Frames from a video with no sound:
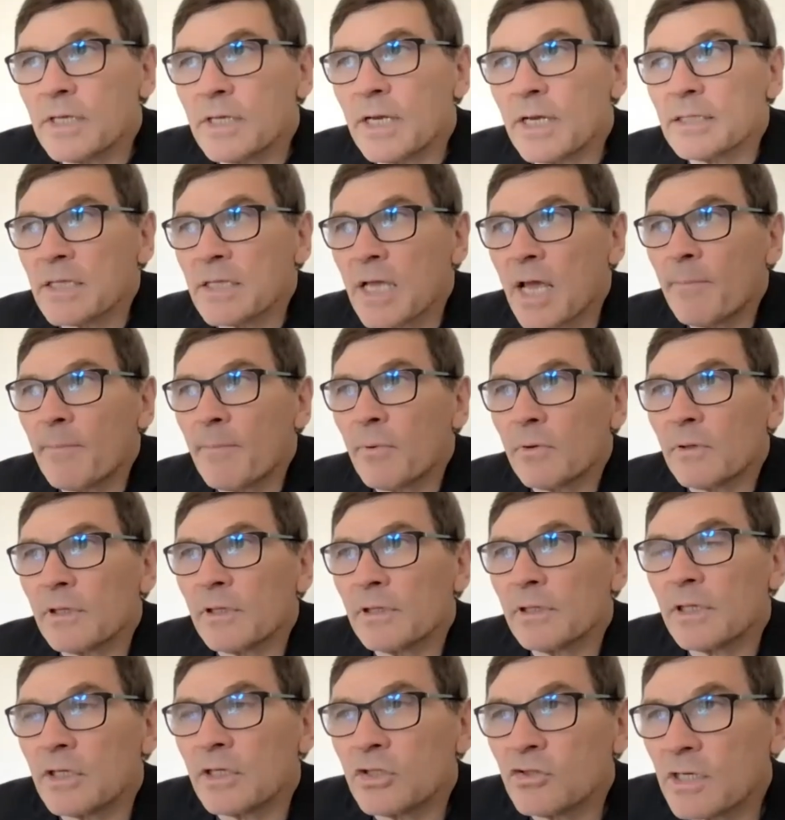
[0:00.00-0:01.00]
that example
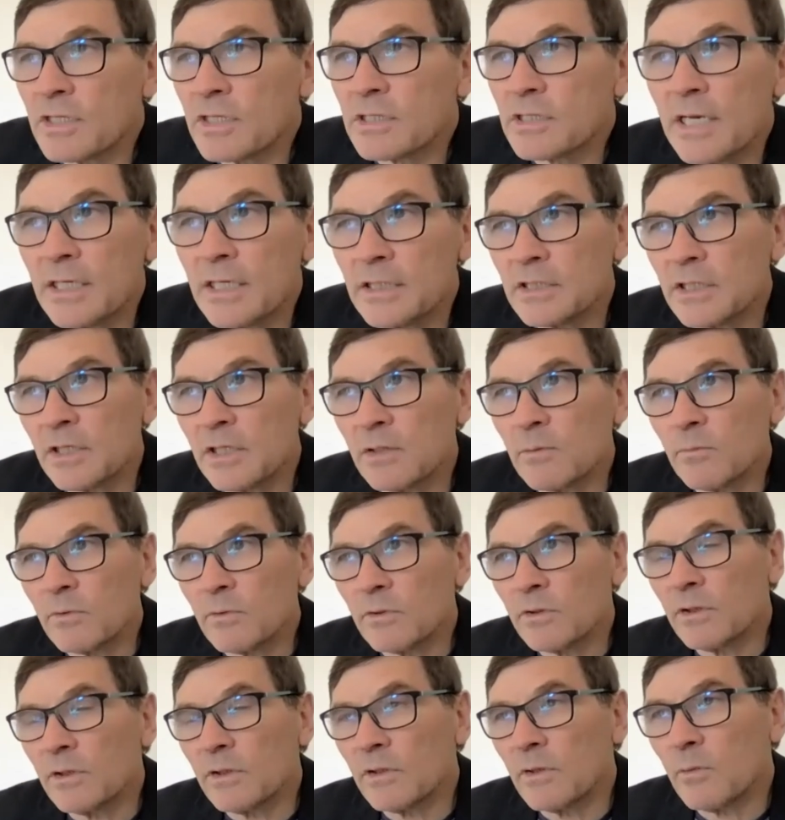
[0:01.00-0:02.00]
and, and translate it to
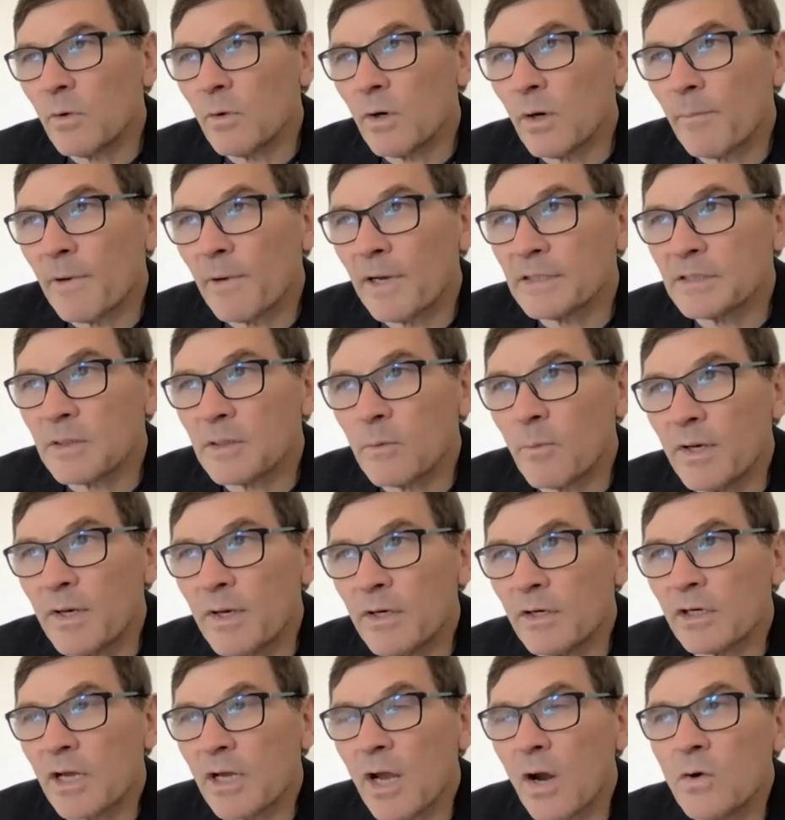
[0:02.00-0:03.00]
the, the, workplace. So when
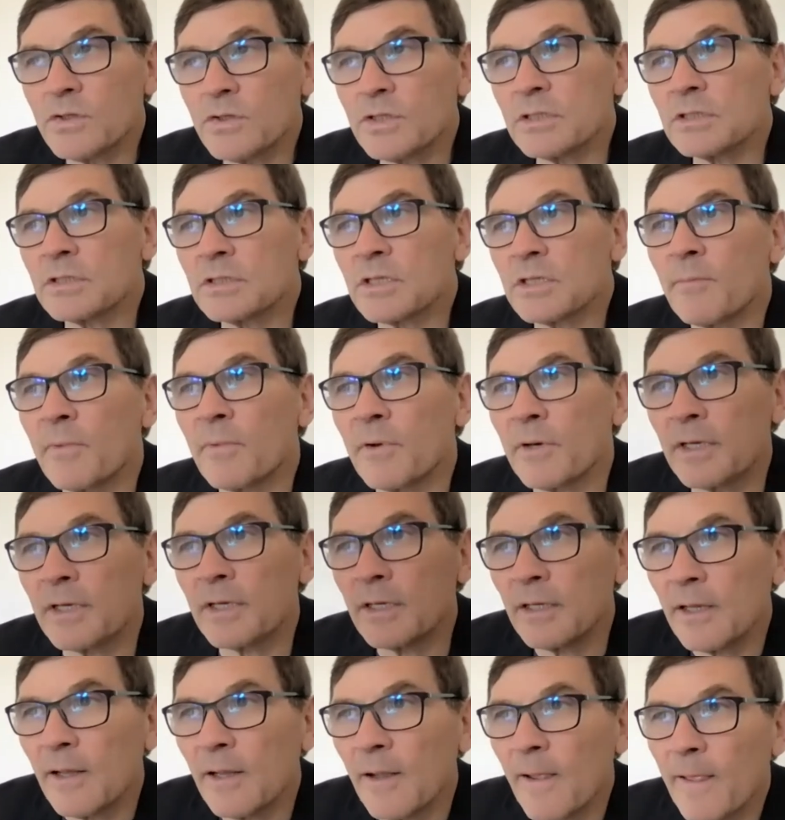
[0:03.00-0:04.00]
you're coaching
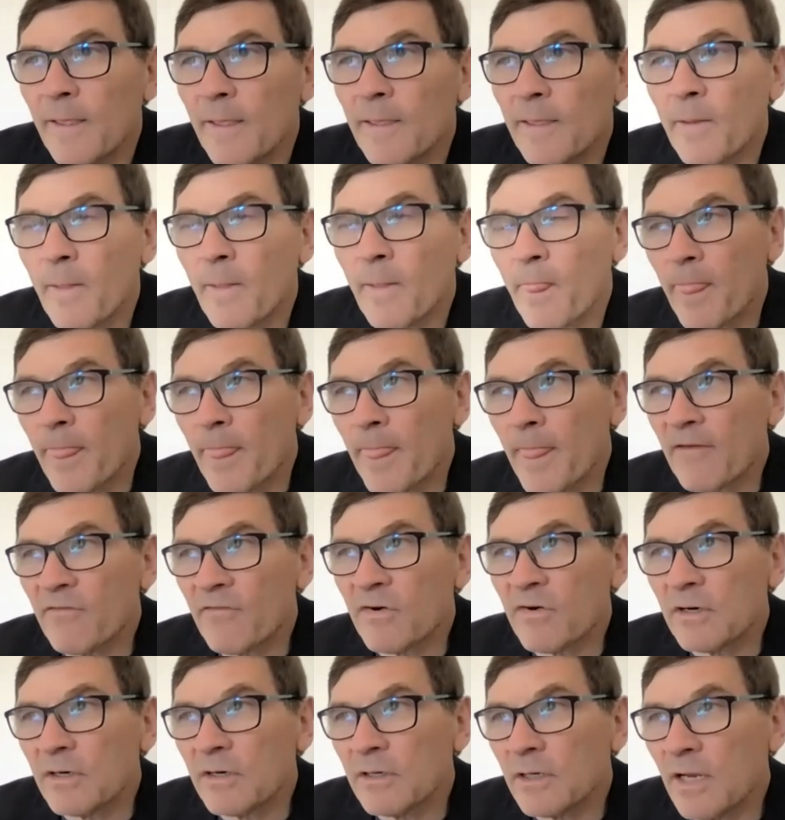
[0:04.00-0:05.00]
somebody,
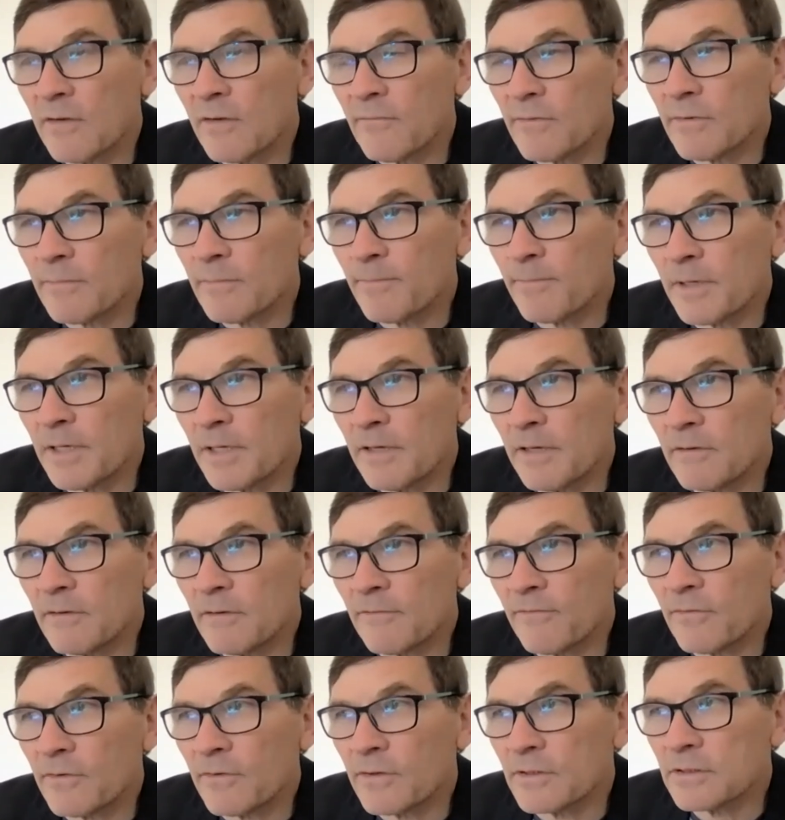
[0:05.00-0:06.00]
never never believe the
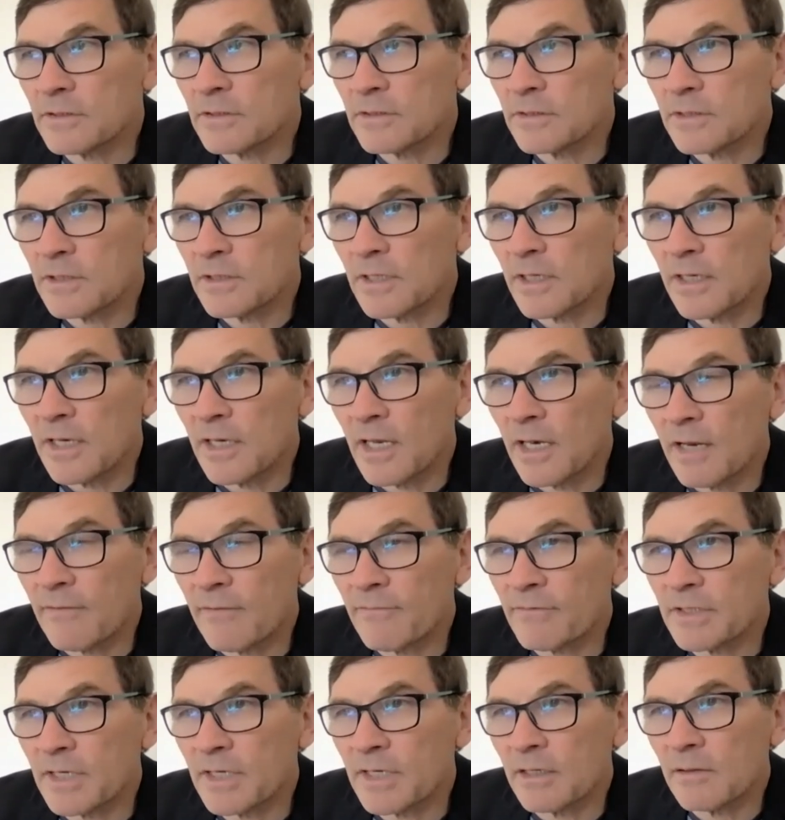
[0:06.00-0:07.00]
first, uh,
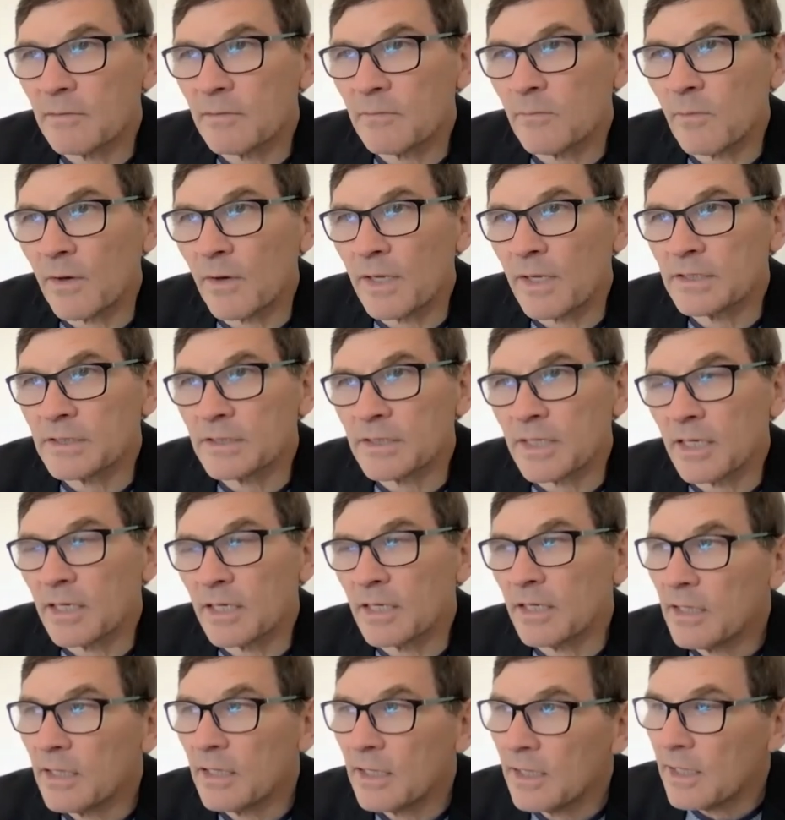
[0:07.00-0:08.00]
never take what they
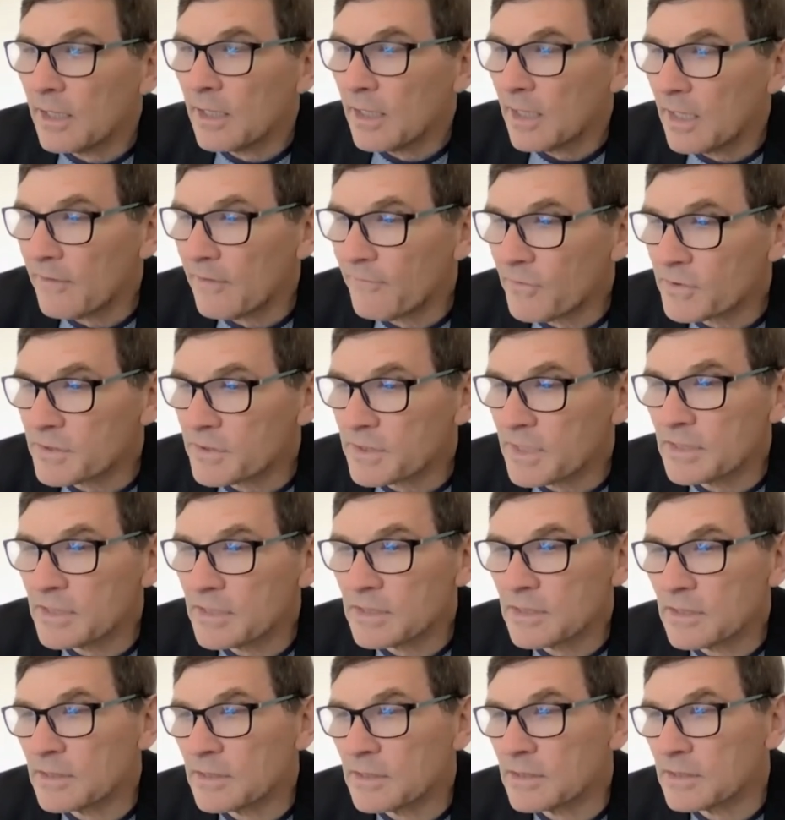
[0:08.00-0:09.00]
say in the first
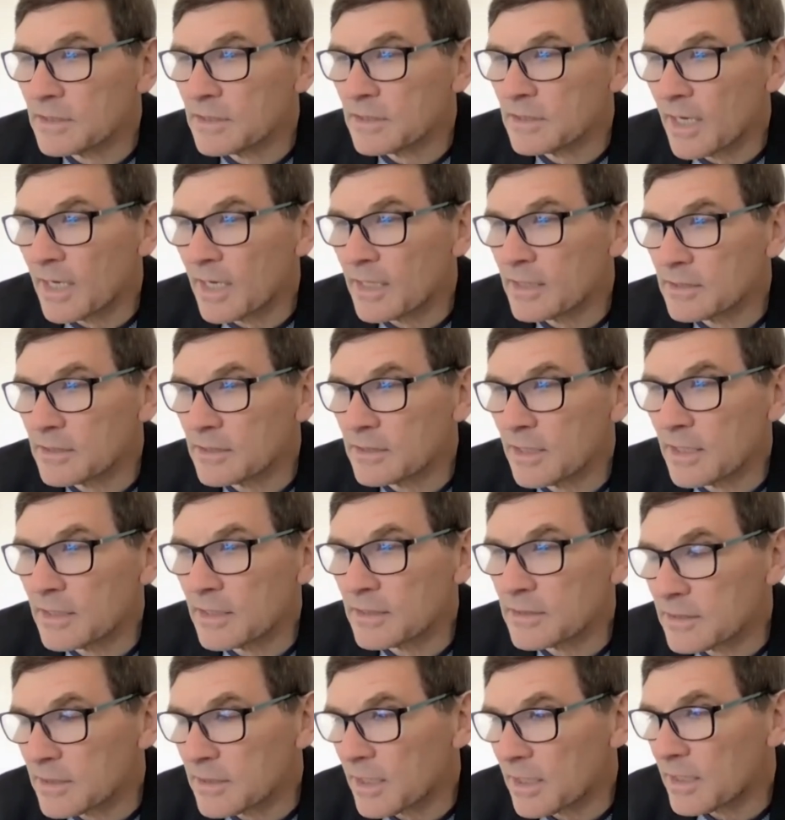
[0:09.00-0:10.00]
instance as
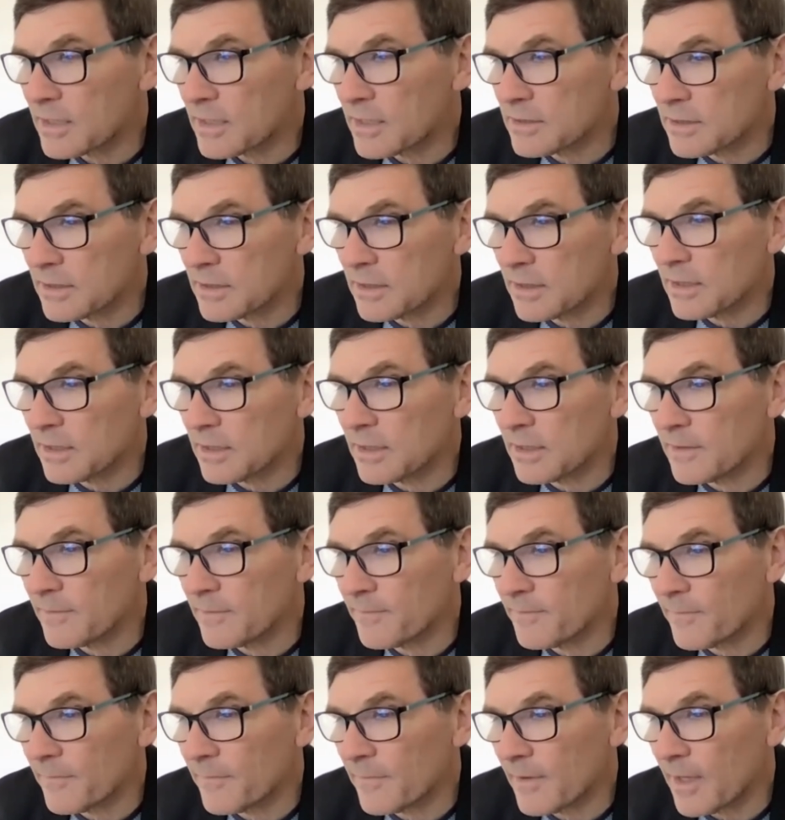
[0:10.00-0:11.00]
as as uh,
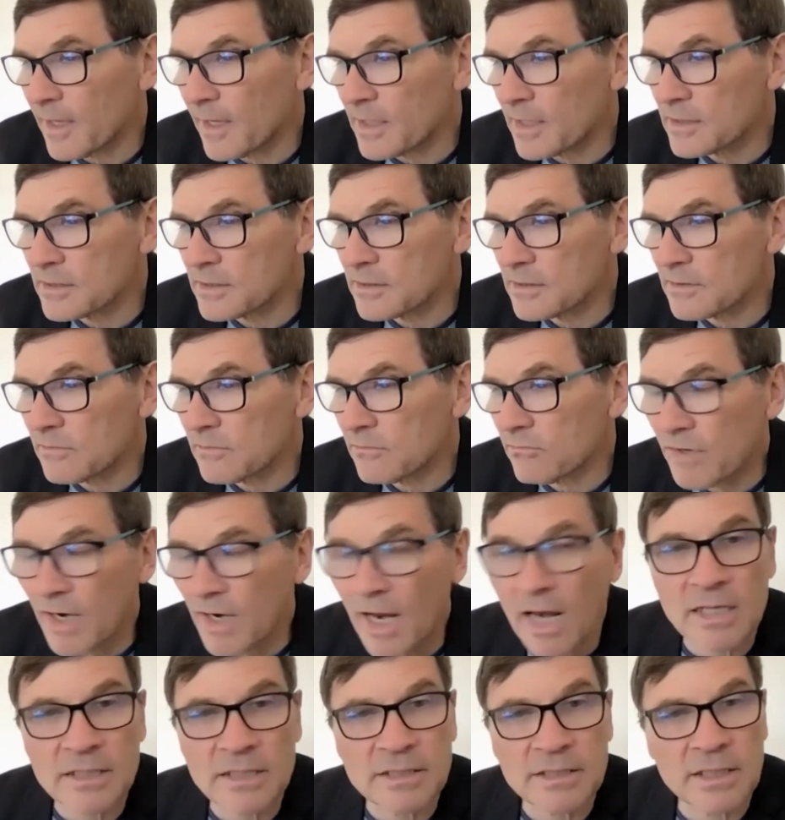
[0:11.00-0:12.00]
as
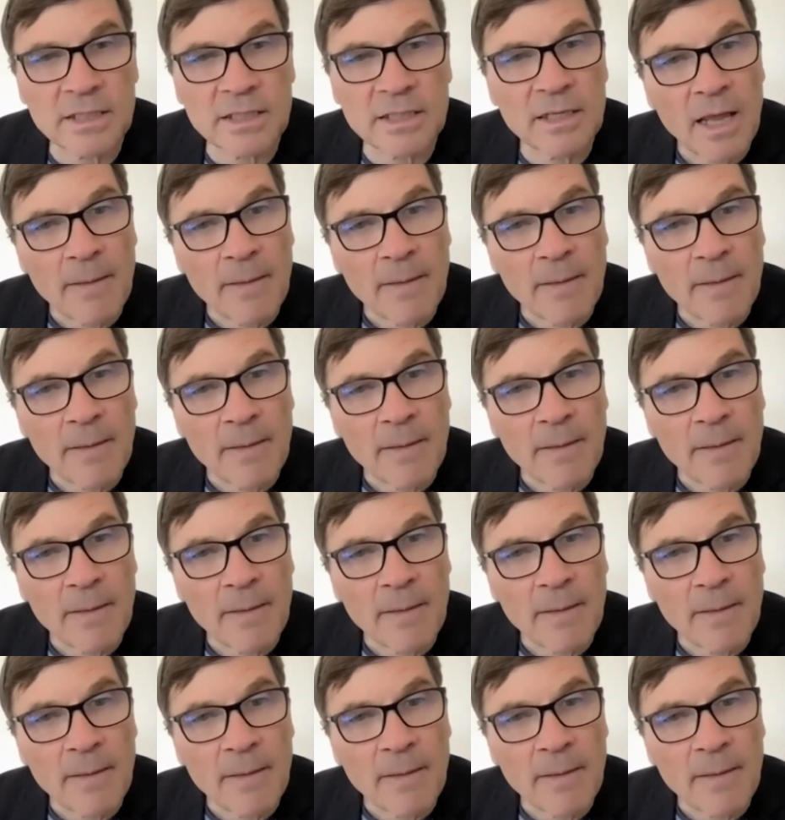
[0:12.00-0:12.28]
reality,